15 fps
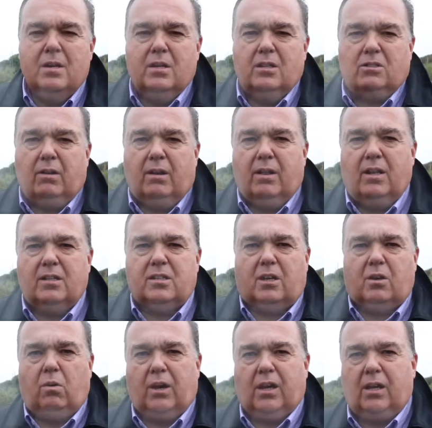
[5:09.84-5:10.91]
So yeah, that's a
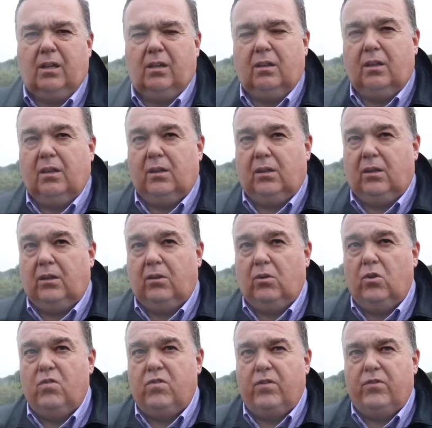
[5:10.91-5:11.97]
quick little
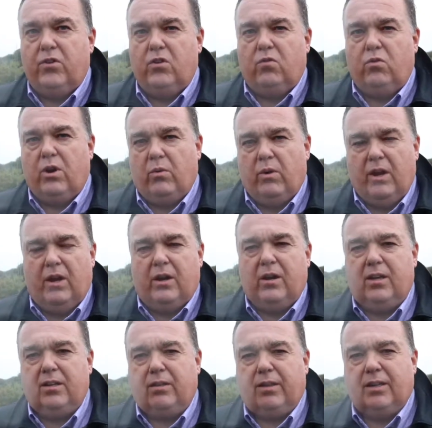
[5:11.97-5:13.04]
overview of where we are
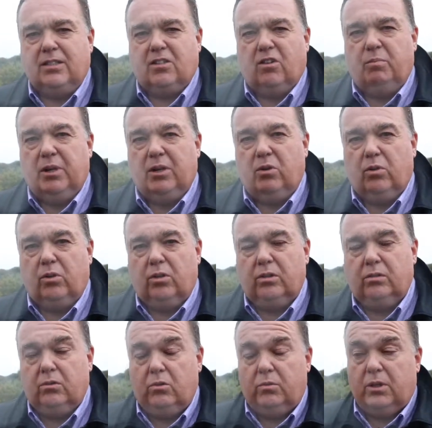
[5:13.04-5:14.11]
and the things that have been going on.
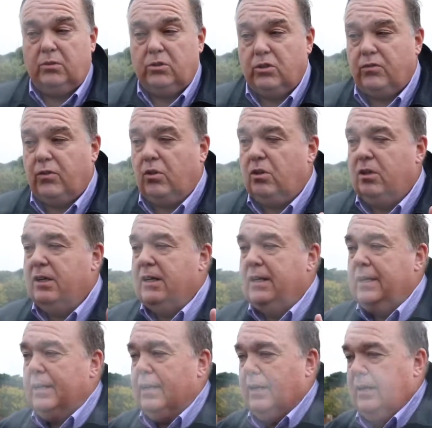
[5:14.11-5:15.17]
Hope that was useful,
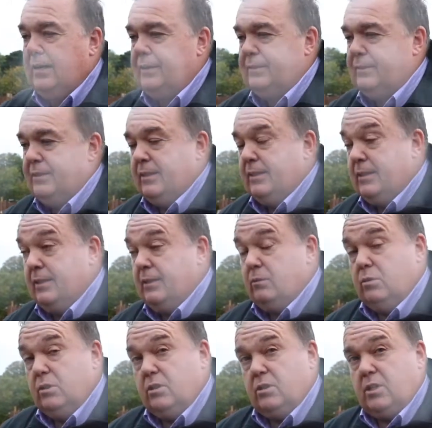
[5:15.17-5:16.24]
and
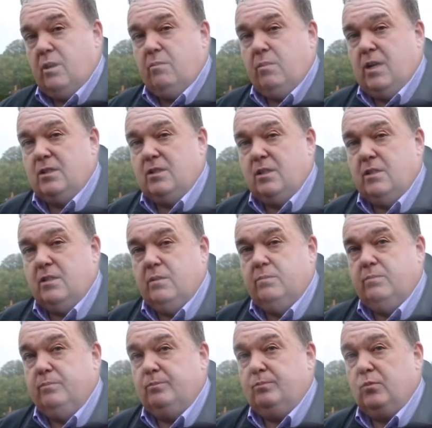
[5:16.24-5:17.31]
we'll come back to you
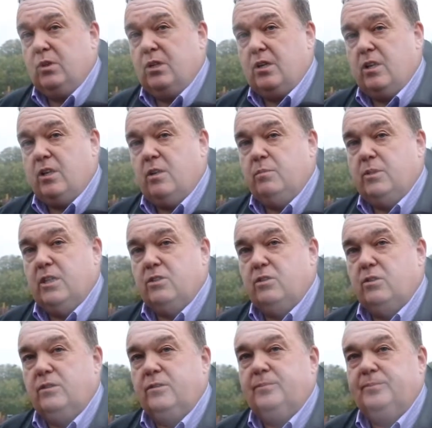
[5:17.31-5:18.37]
with another update
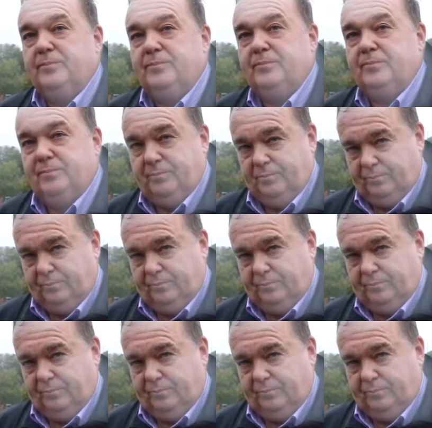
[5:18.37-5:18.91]
soon.